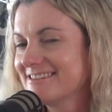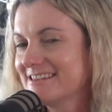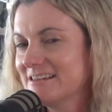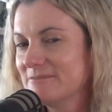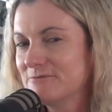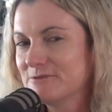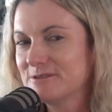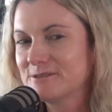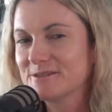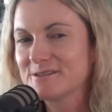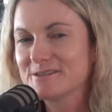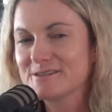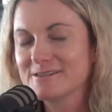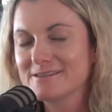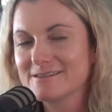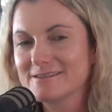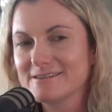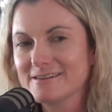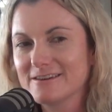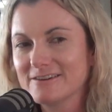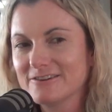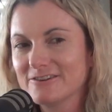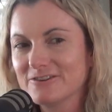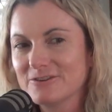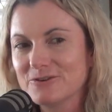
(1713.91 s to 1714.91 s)
It was
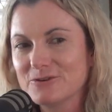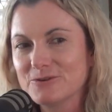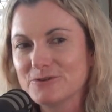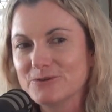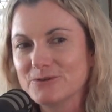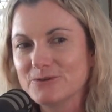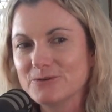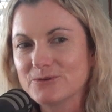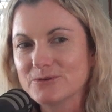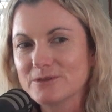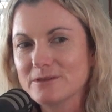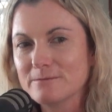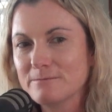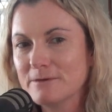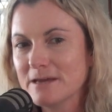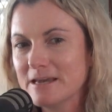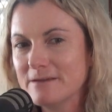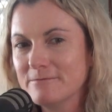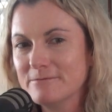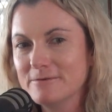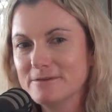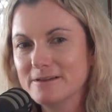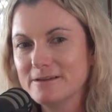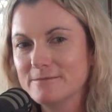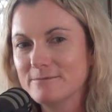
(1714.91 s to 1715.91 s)
so cool. The
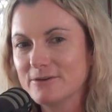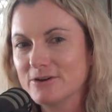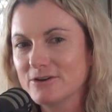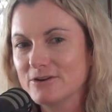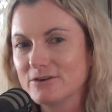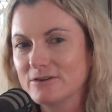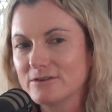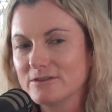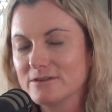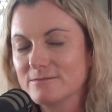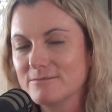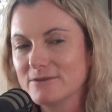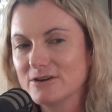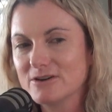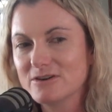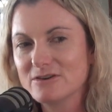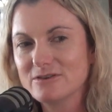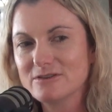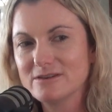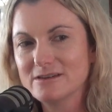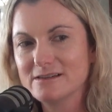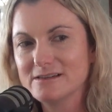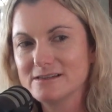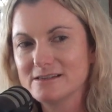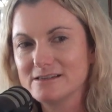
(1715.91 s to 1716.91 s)
people in the
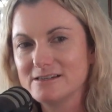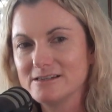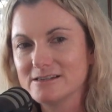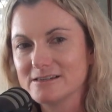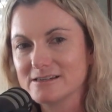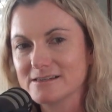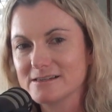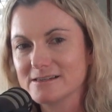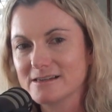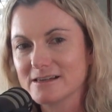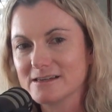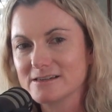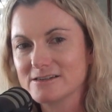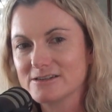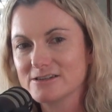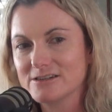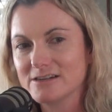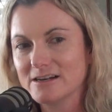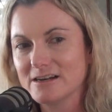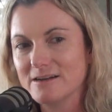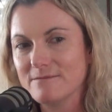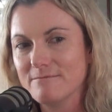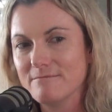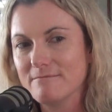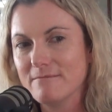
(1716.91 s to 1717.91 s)
Mongolians are just such
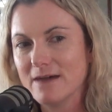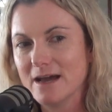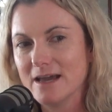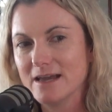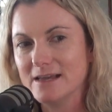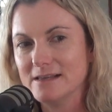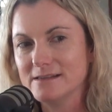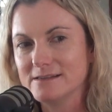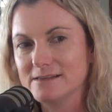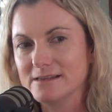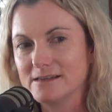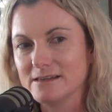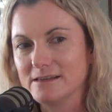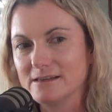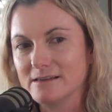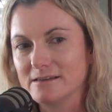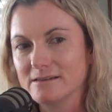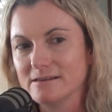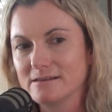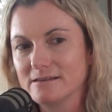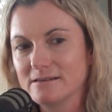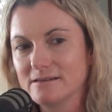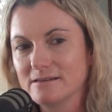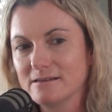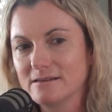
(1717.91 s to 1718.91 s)
an amazing
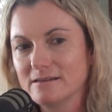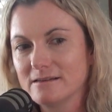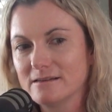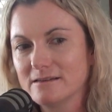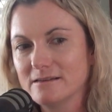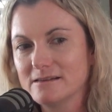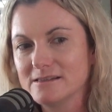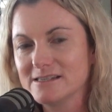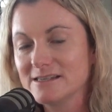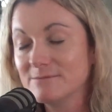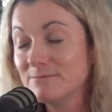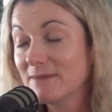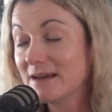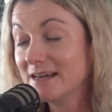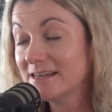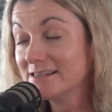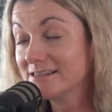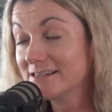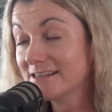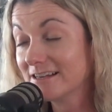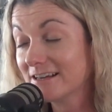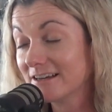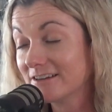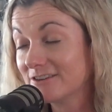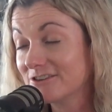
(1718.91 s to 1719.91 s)

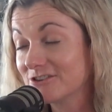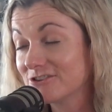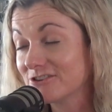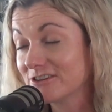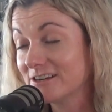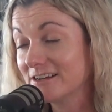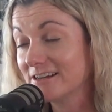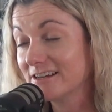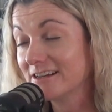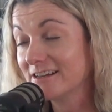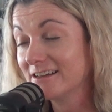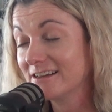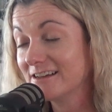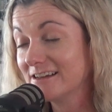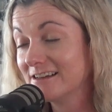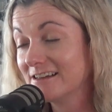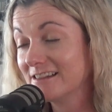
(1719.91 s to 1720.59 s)
country.